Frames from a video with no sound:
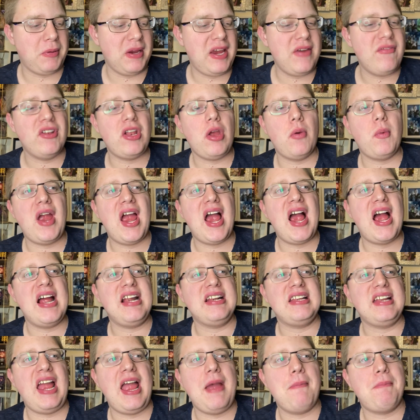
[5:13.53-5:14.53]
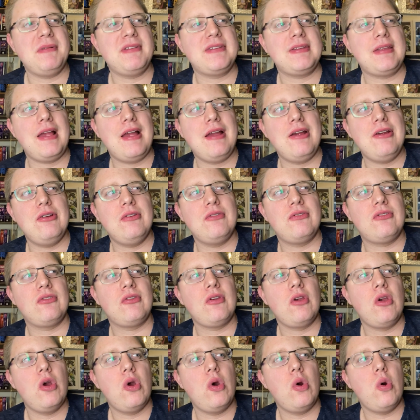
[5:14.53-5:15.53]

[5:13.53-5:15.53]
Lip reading: but even though we had episodes